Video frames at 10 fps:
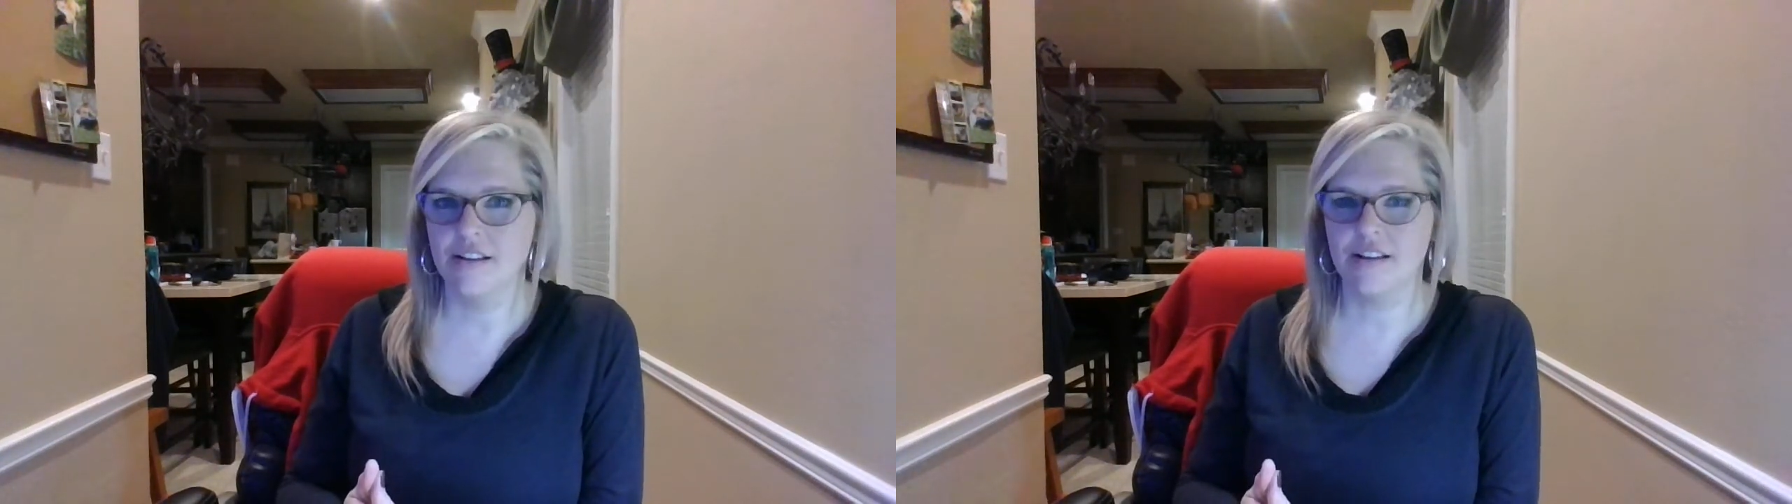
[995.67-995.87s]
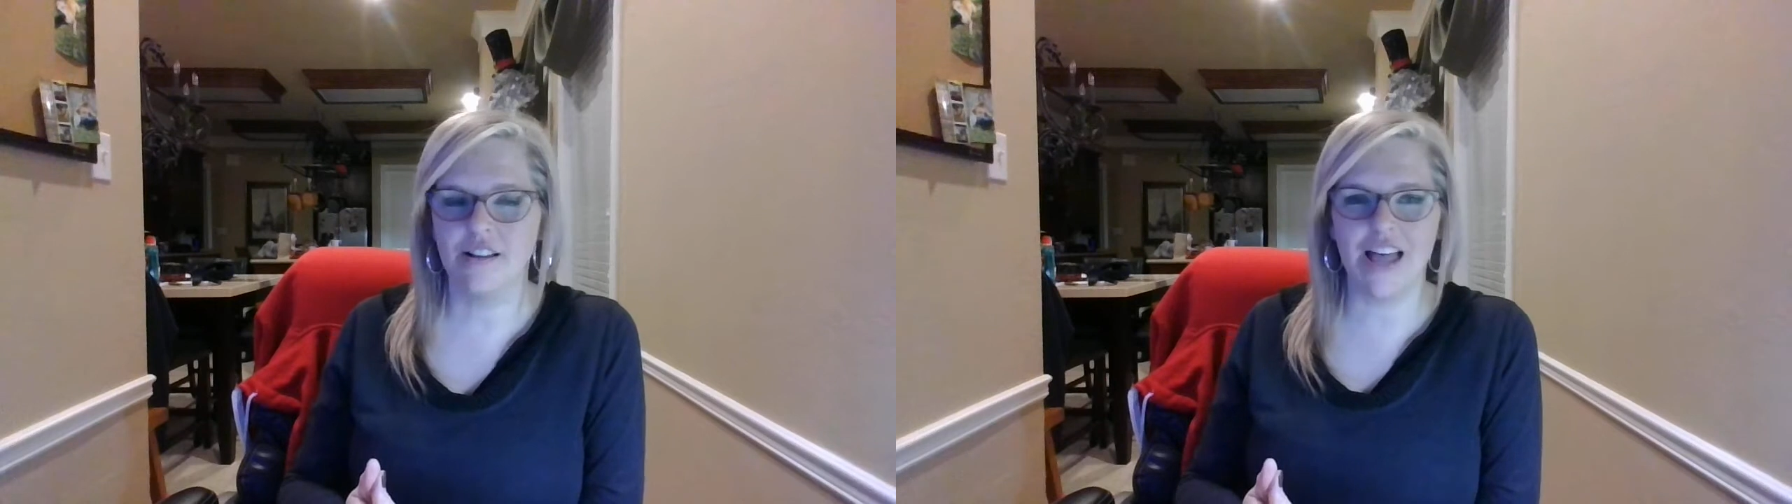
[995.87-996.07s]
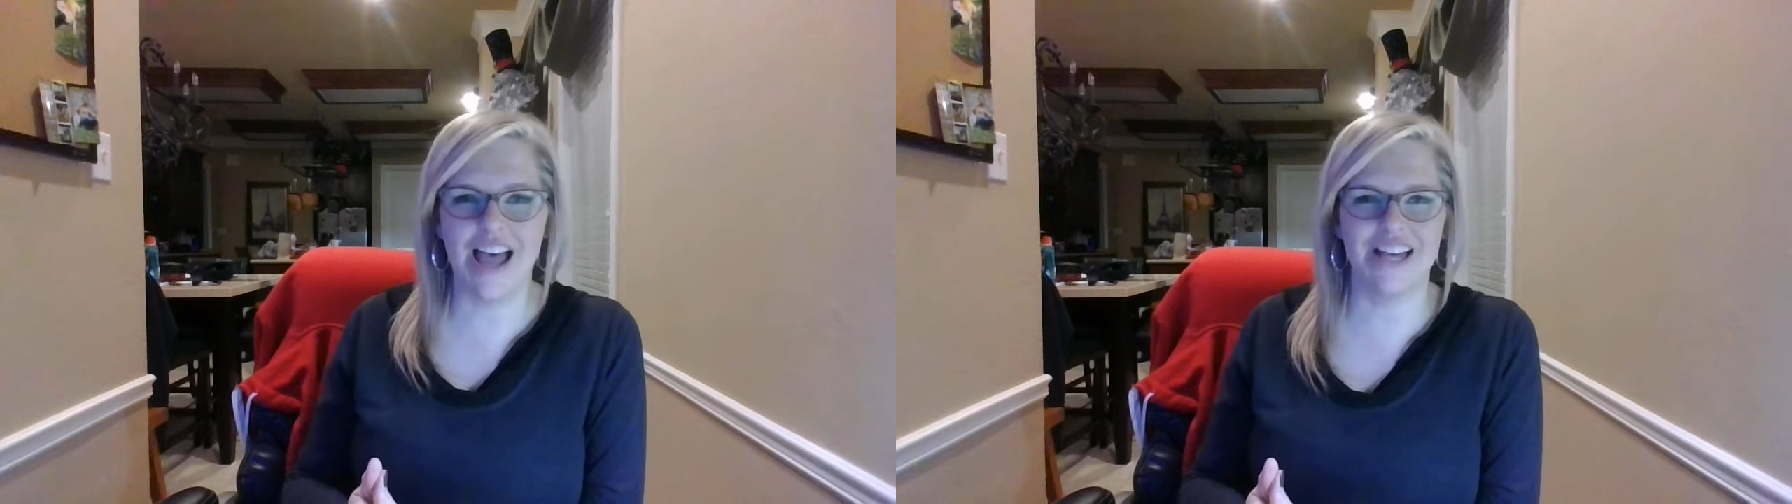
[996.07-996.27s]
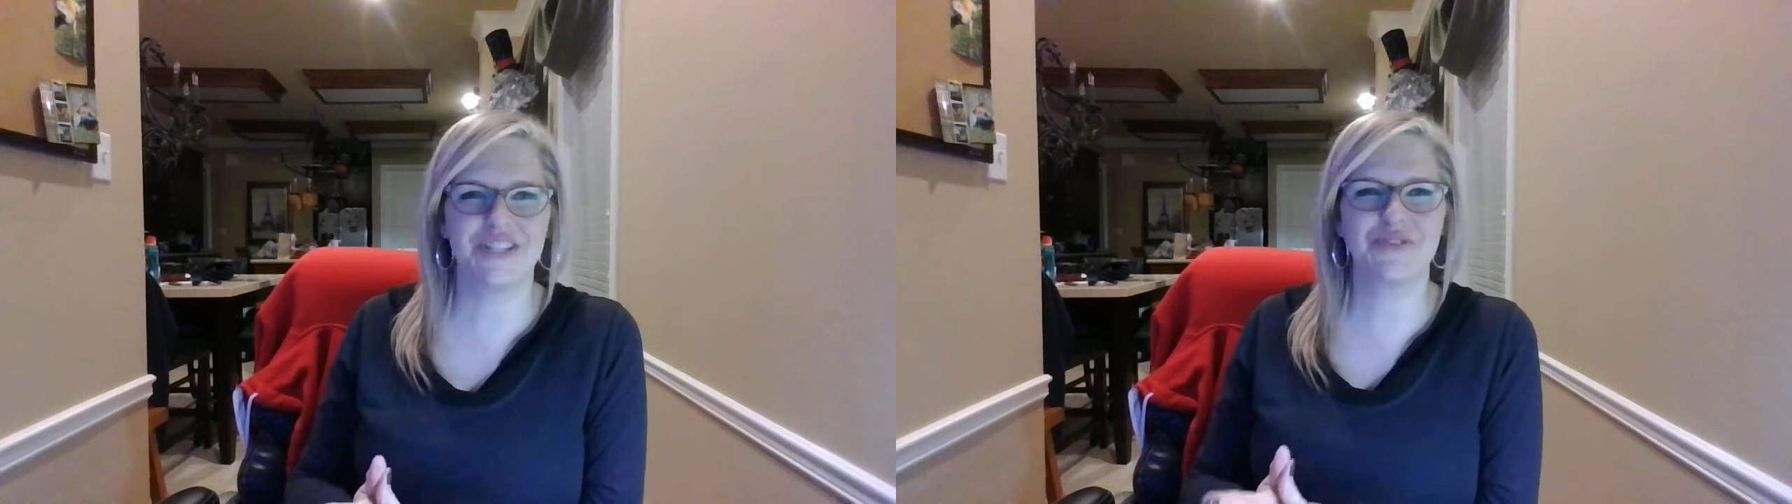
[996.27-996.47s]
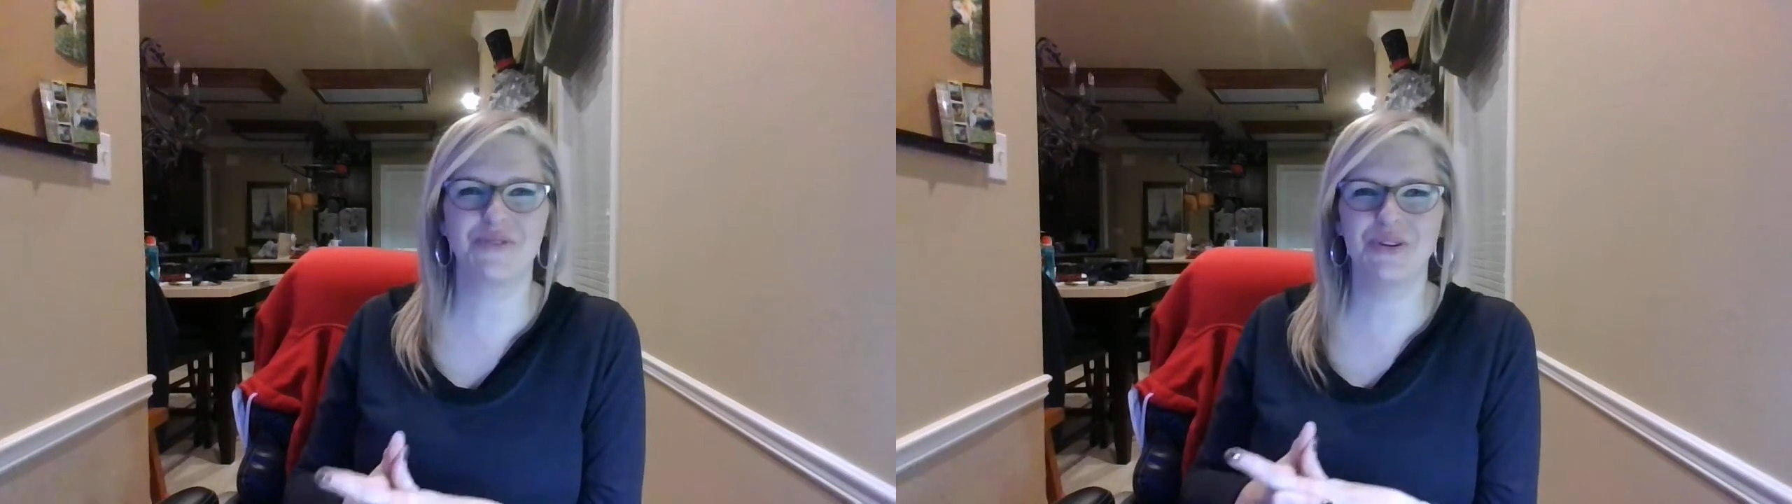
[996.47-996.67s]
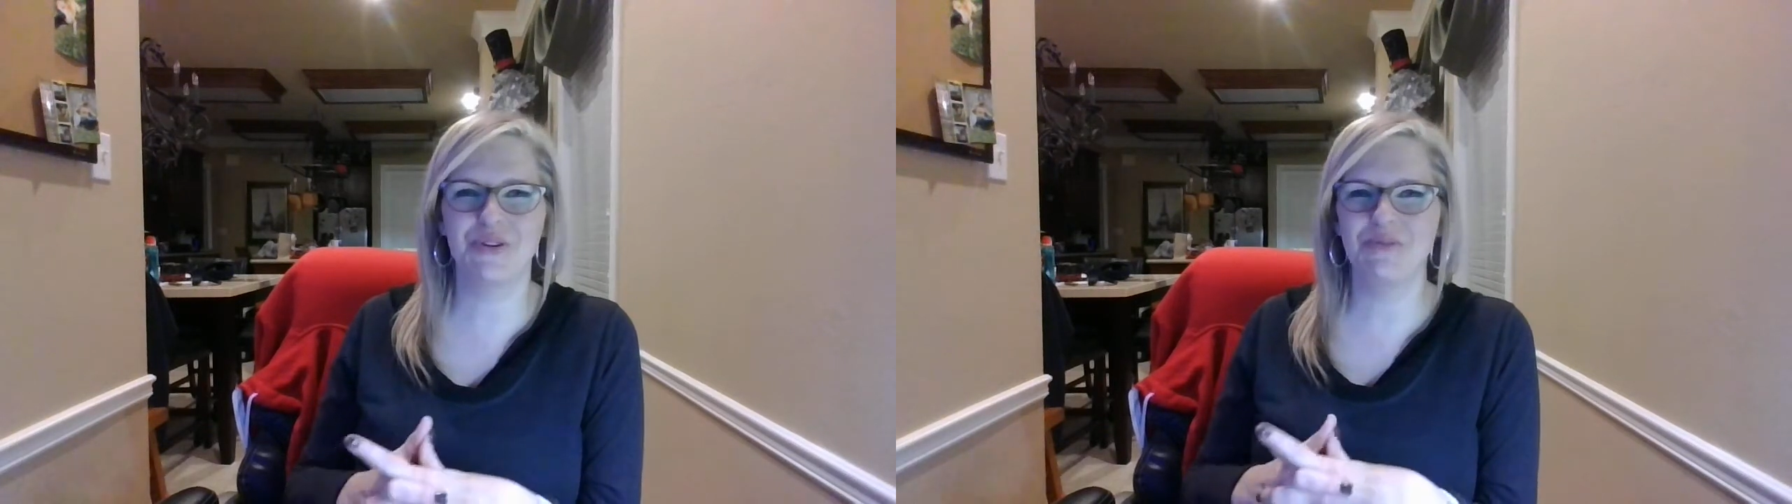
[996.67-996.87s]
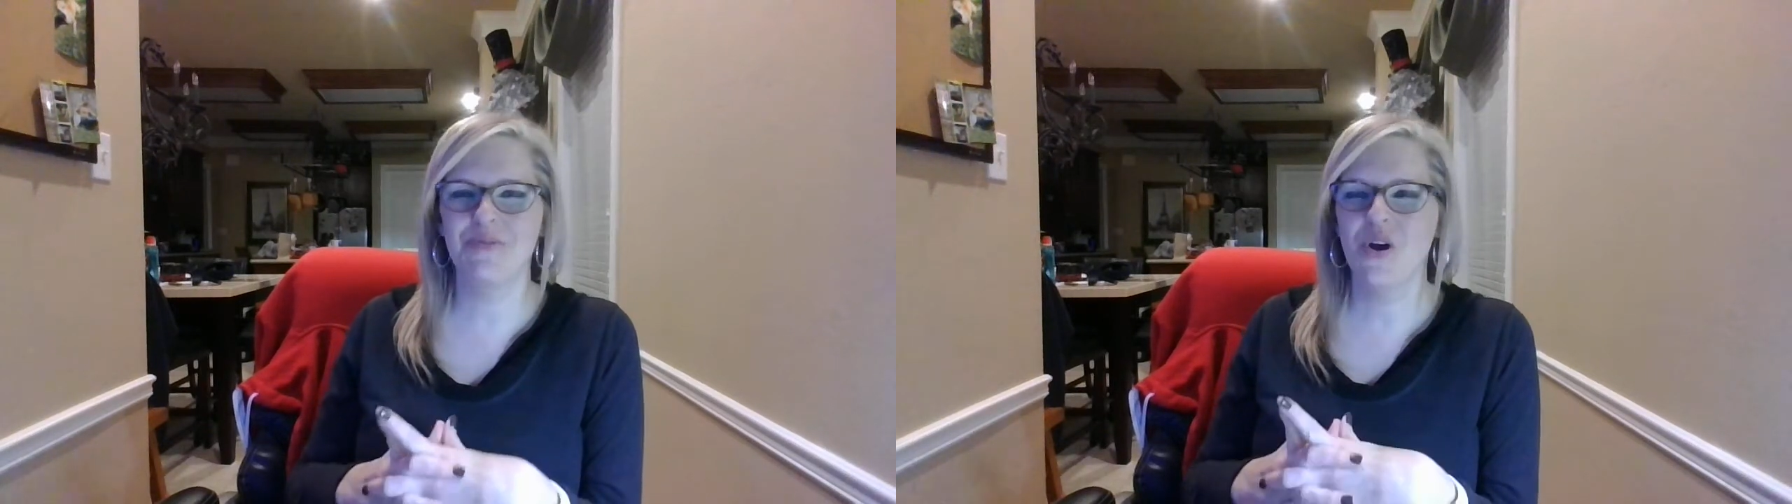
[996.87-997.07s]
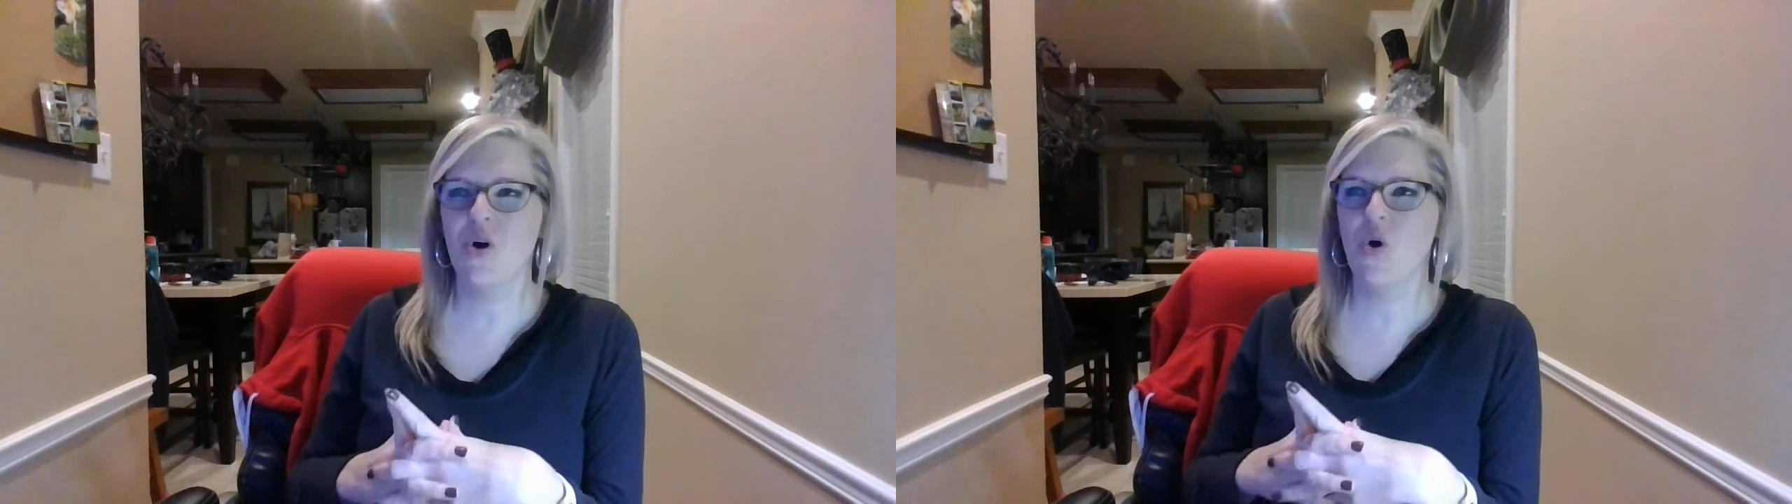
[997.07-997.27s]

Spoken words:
classroom